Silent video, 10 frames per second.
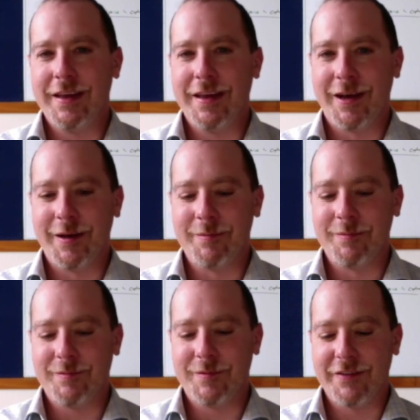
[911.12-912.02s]

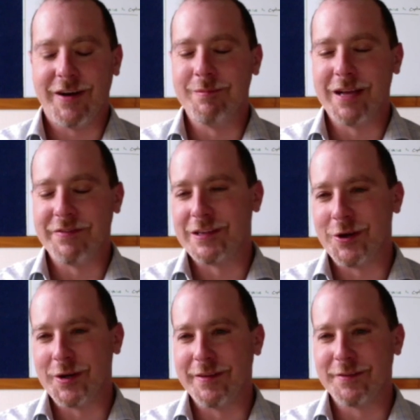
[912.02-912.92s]
if I'm left
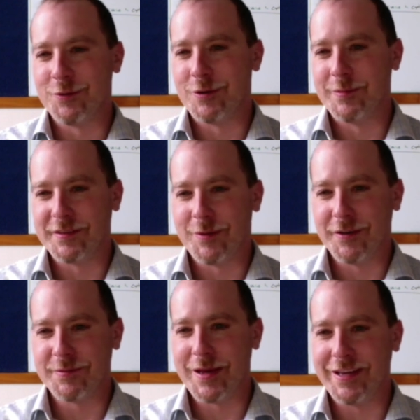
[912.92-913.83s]
alone in this room,
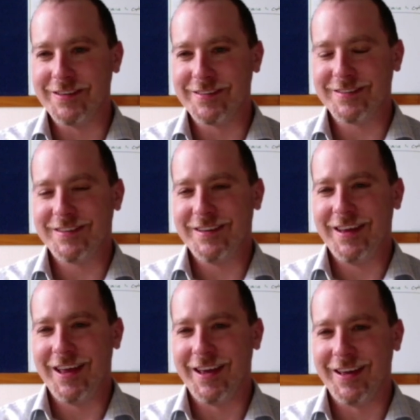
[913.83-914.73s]
small space,
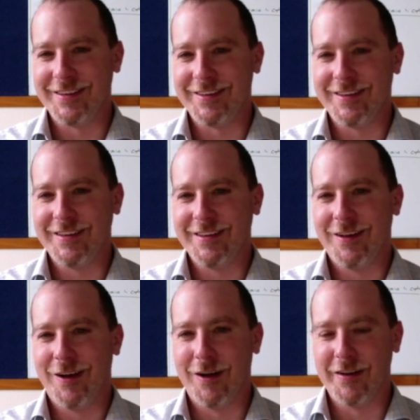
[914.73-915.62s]
and
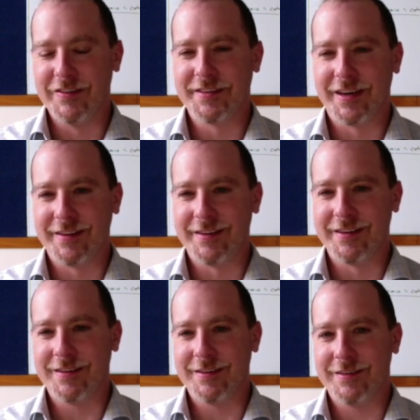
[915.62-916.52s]
all of a
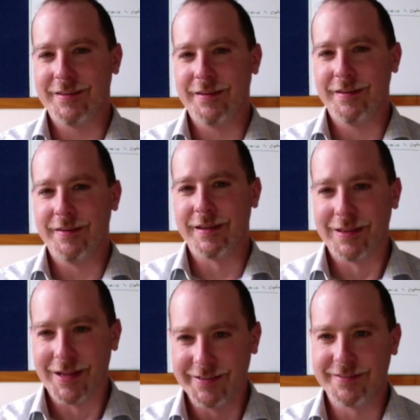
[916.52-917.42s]
sudden the
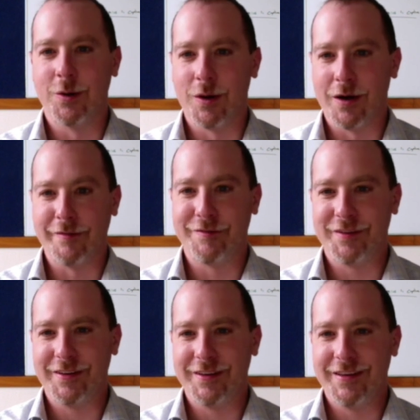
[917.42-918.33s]
lights go off
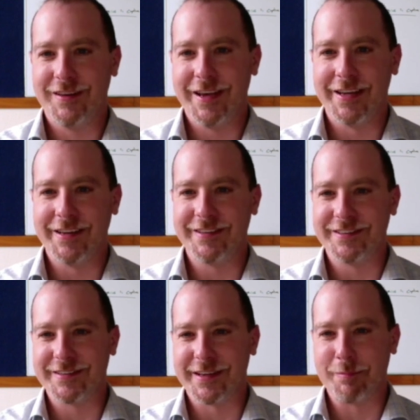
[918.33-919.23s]
and it's
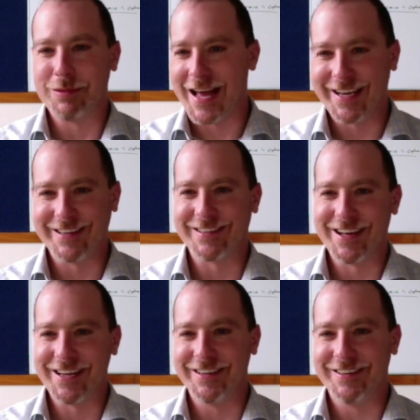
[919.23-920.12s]
just like black as
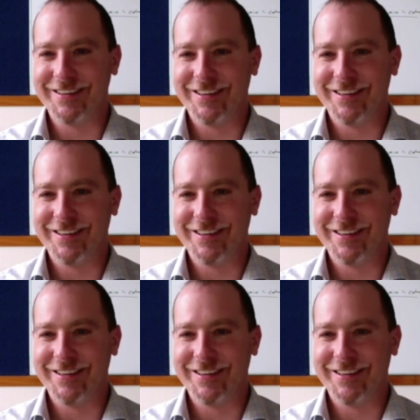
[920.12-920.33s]
night,